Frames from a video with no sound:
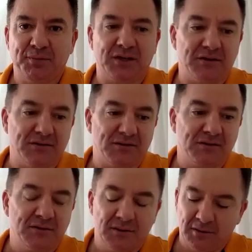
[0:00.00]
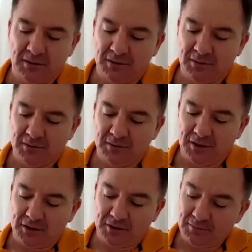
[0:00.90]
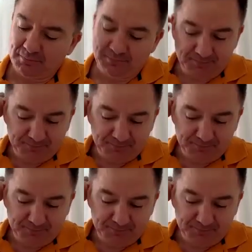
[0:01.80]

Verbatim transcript: because you know